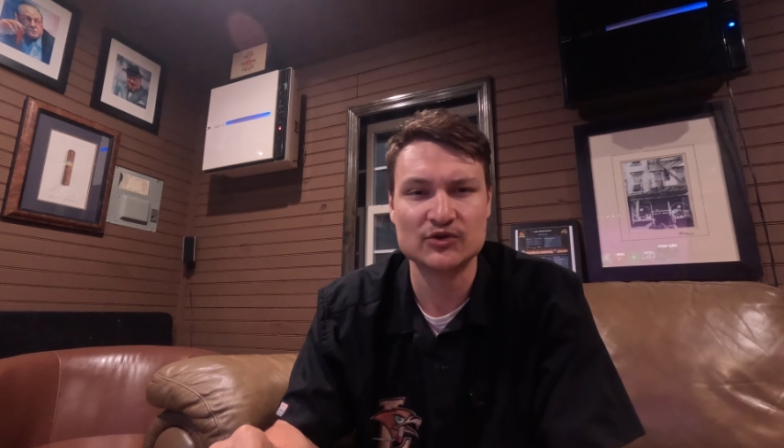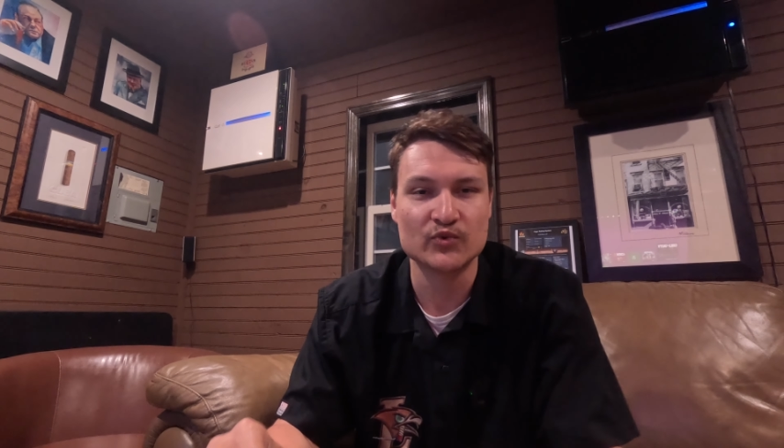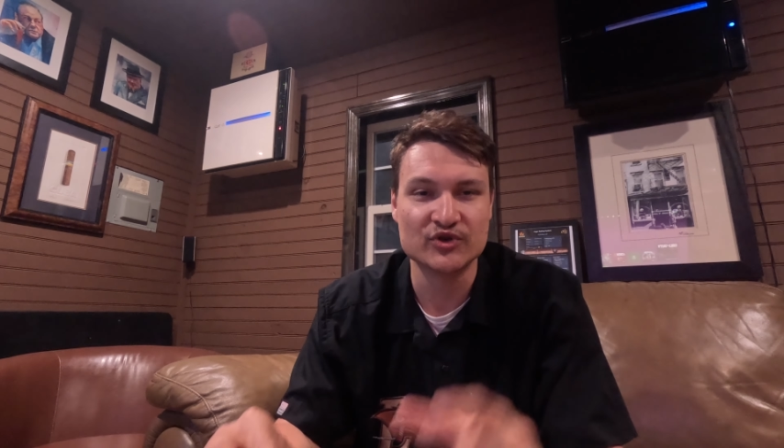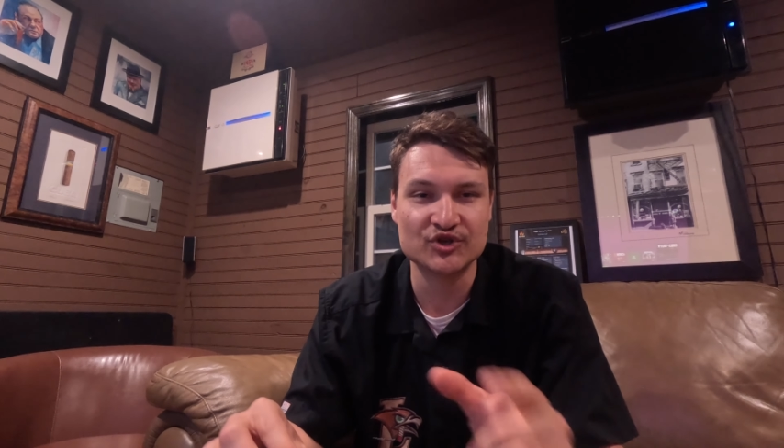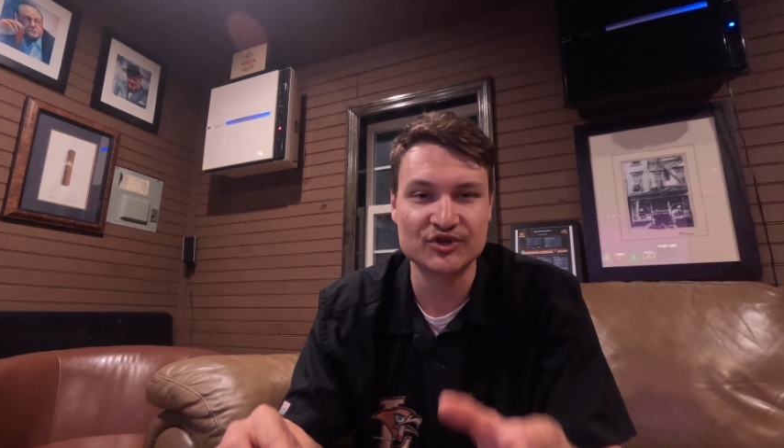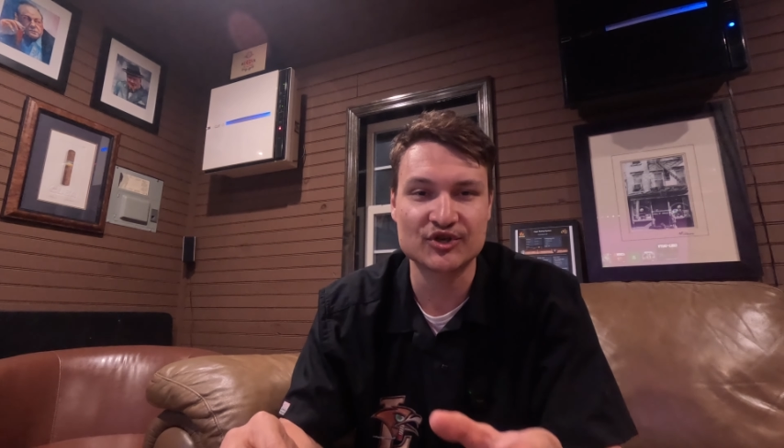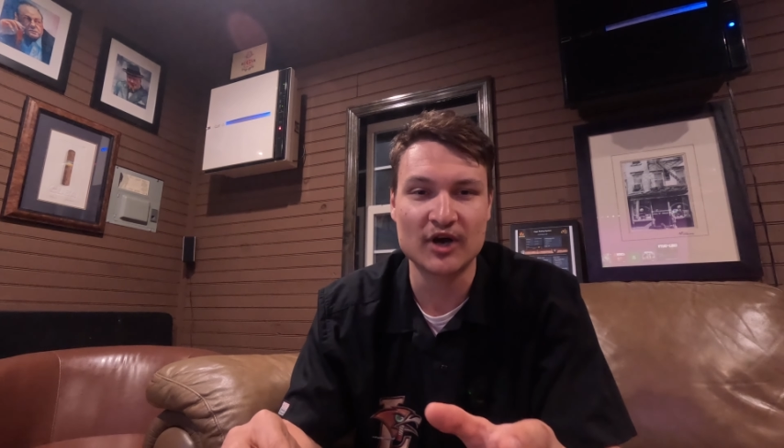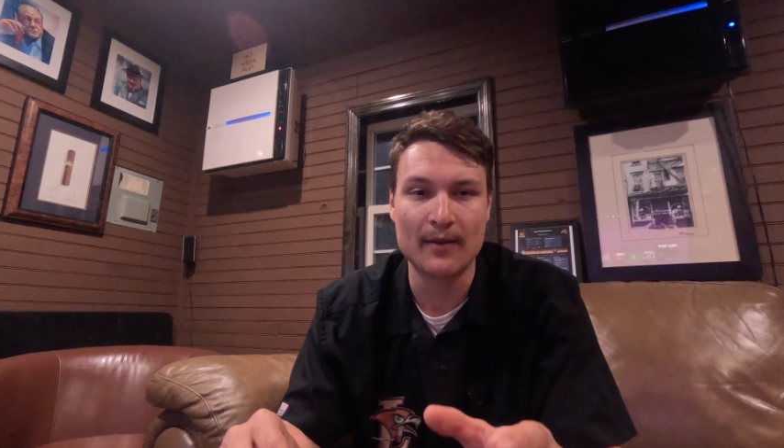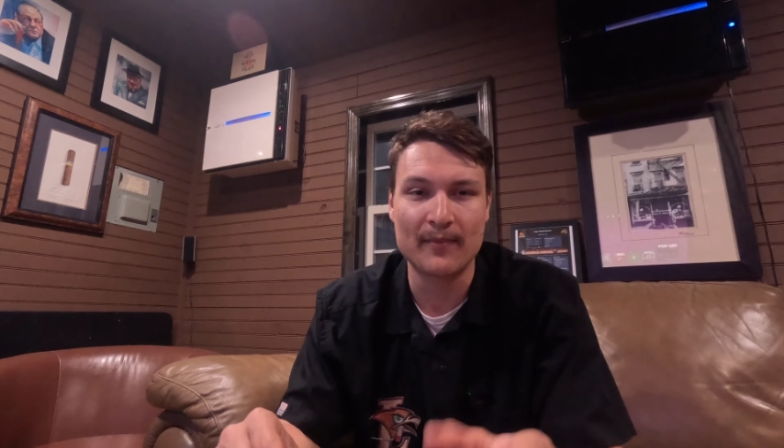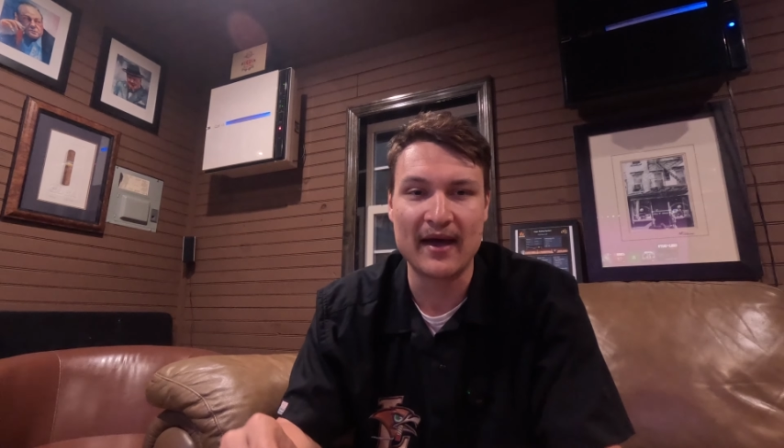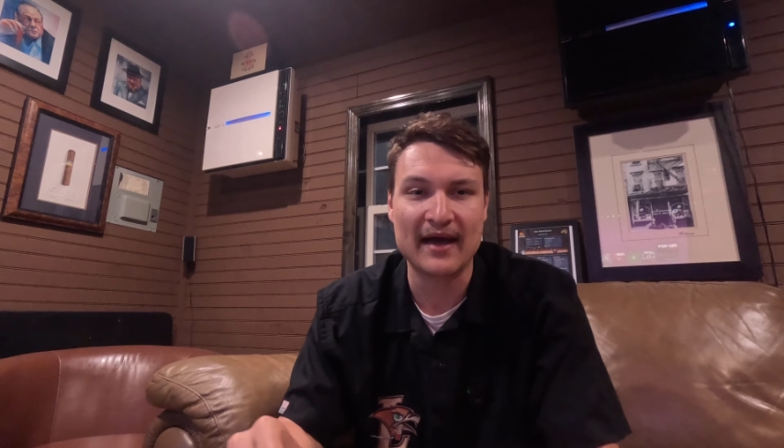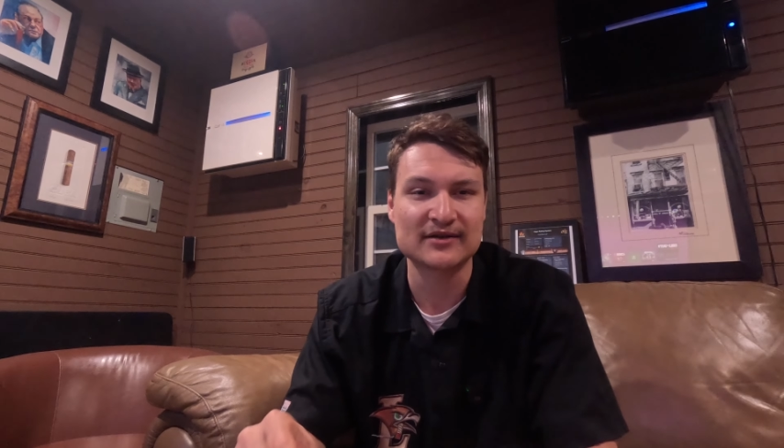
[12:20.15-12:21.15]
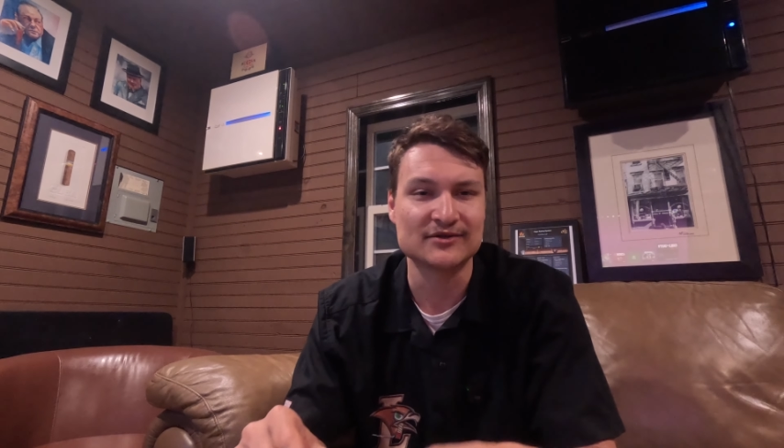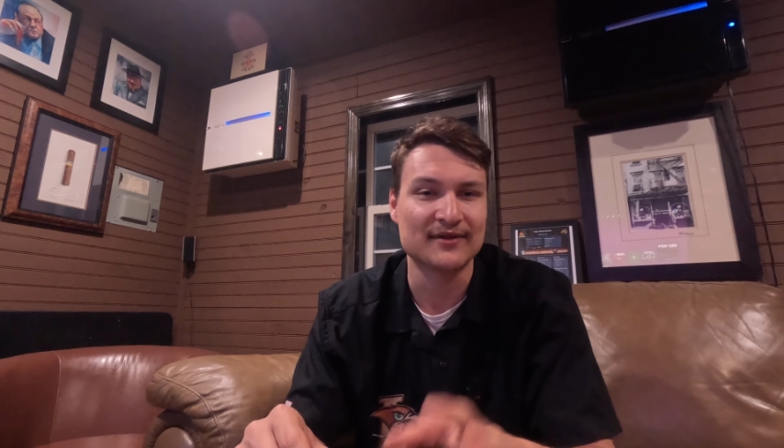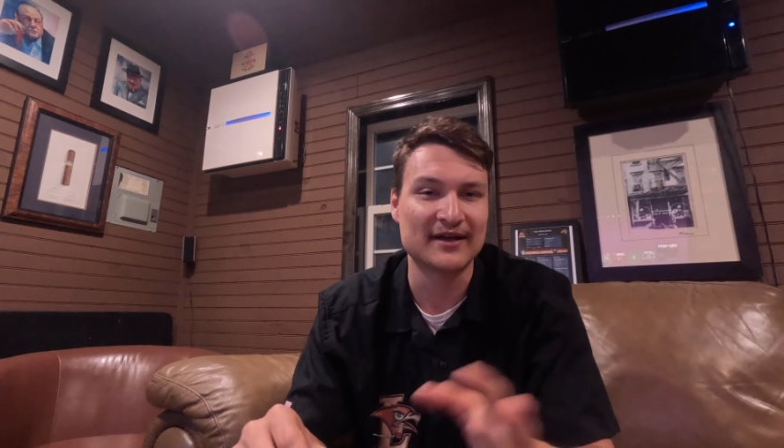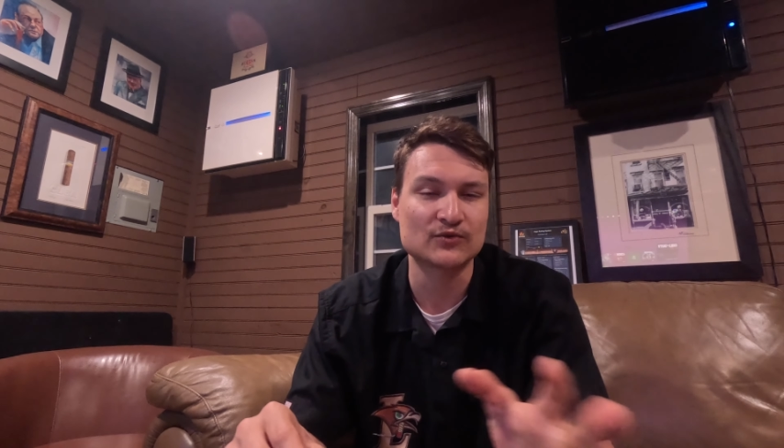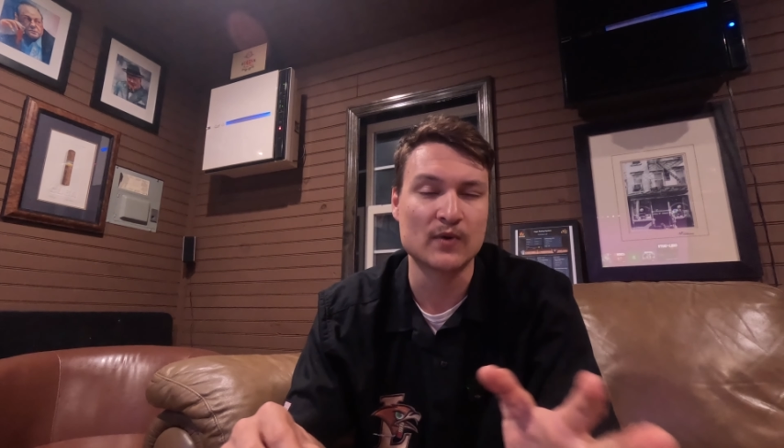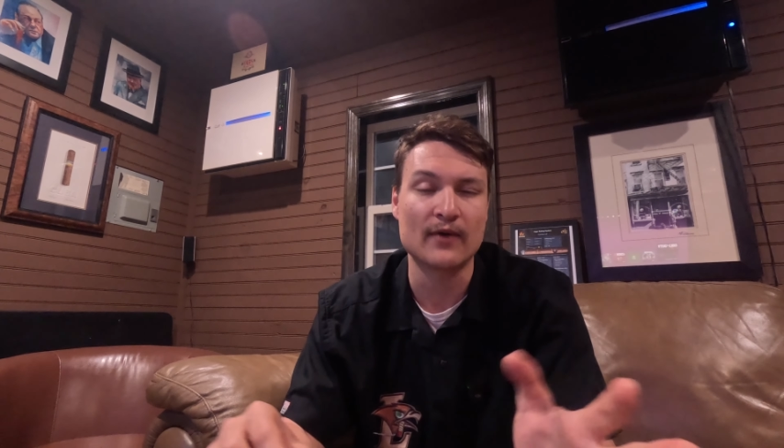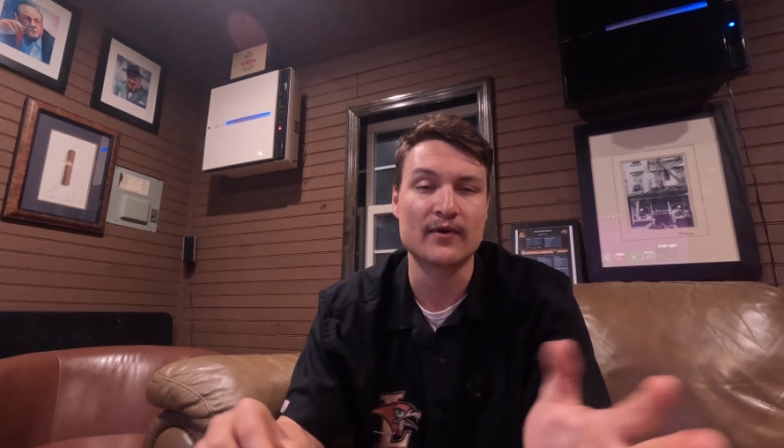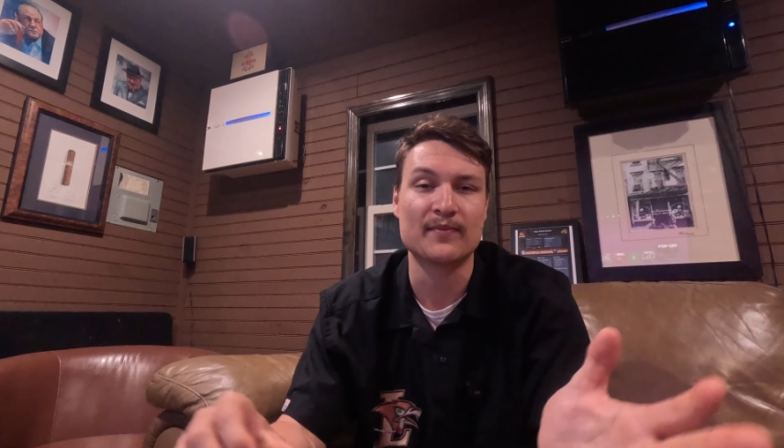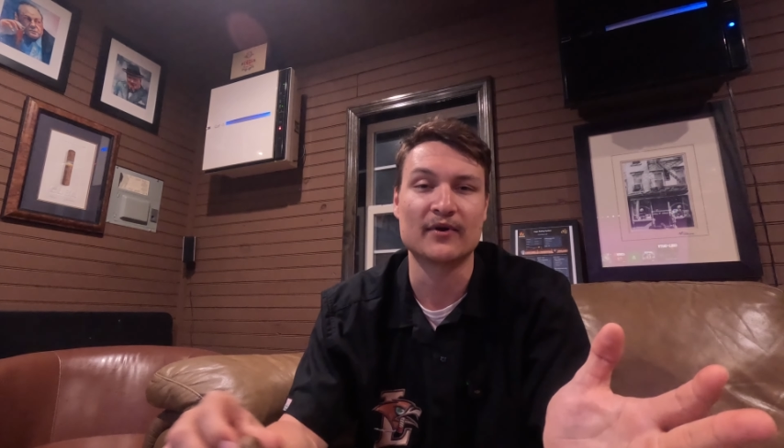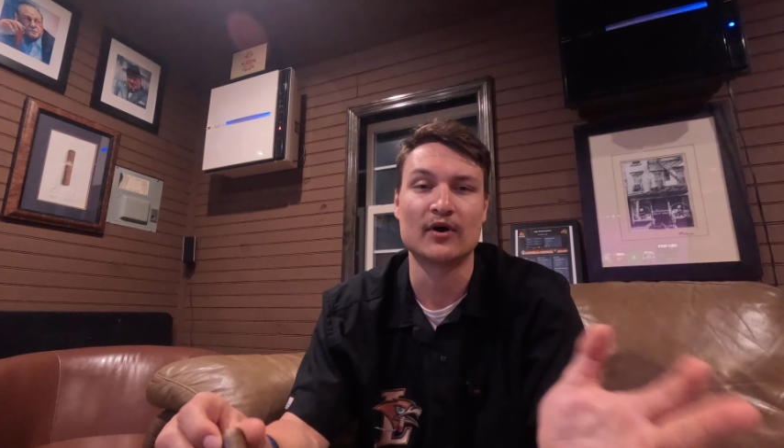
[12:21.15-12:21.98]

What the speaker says: We just got back, so that's why we've been